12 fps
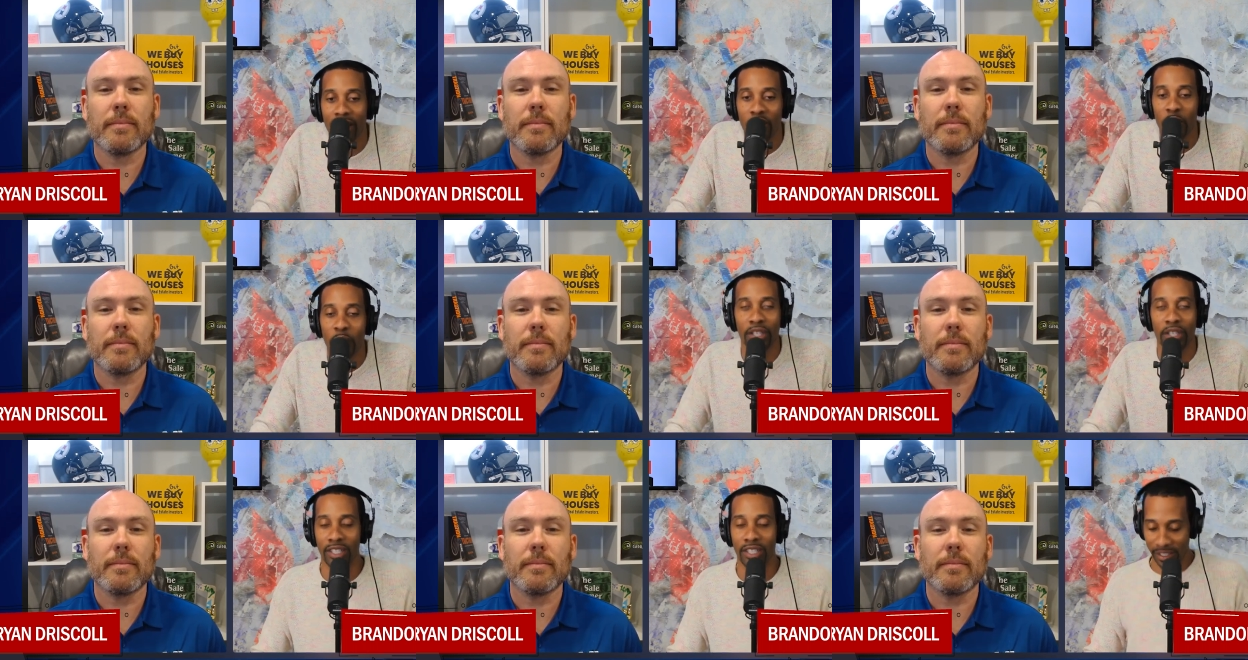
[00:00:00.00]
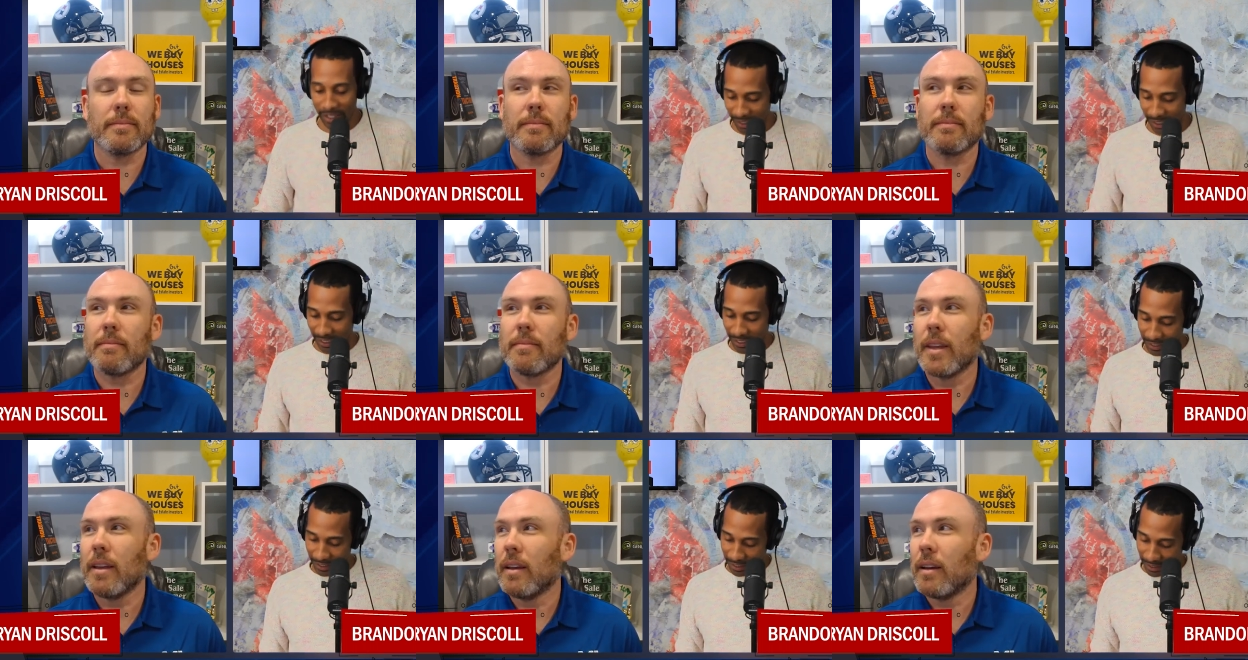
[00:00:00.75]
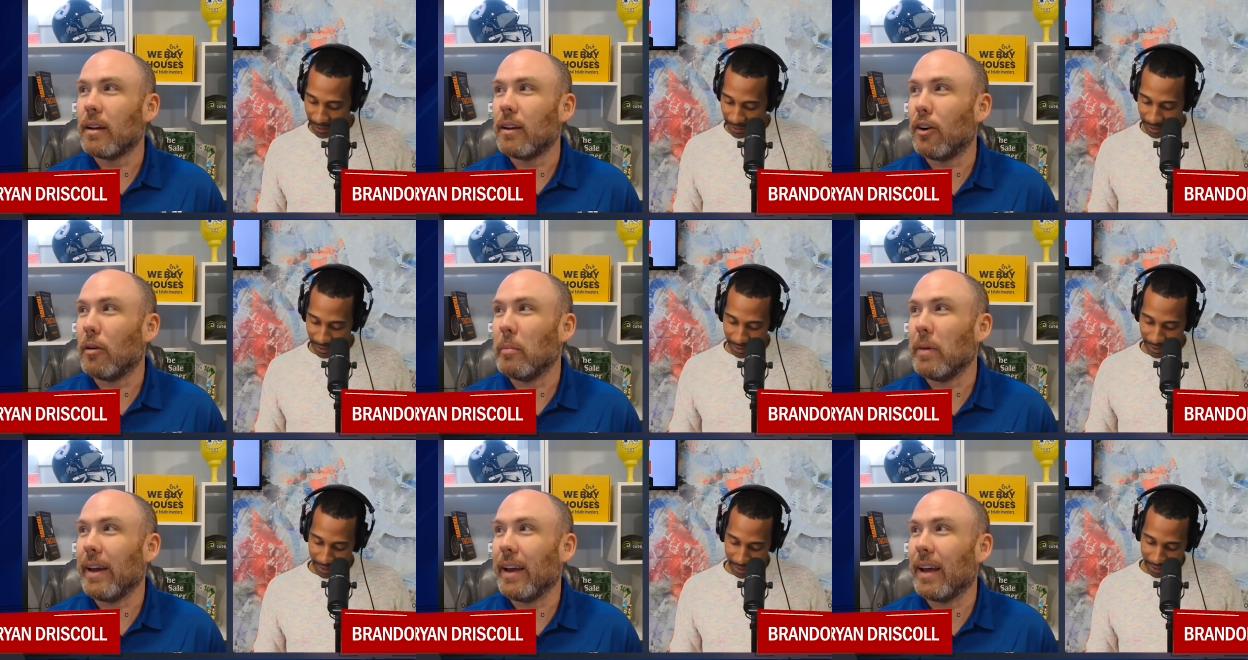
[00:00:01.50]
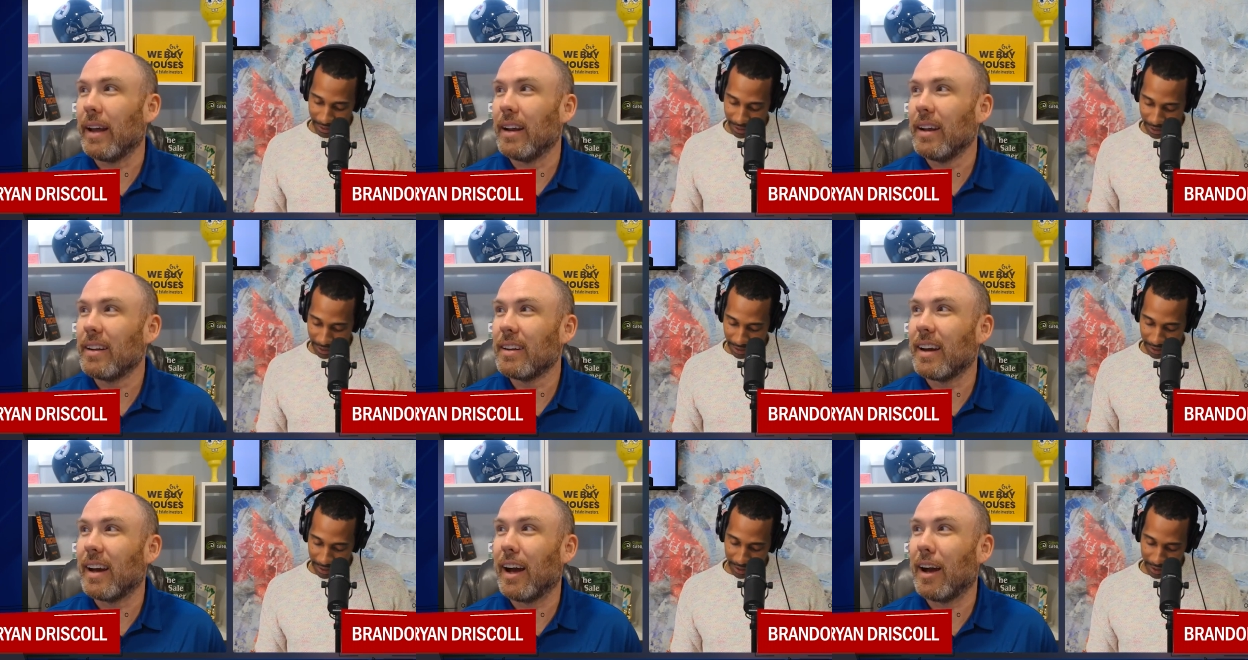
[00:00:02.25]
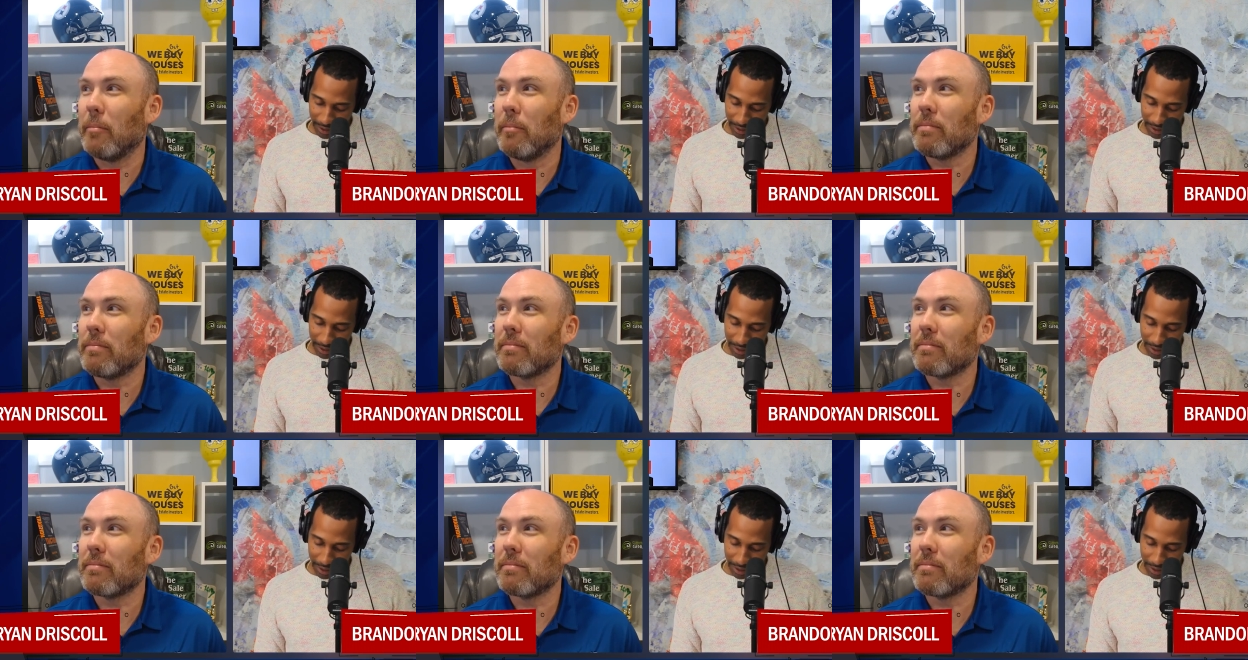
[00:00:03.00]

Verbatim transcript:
Speaker 1: you would? Oh man. Um,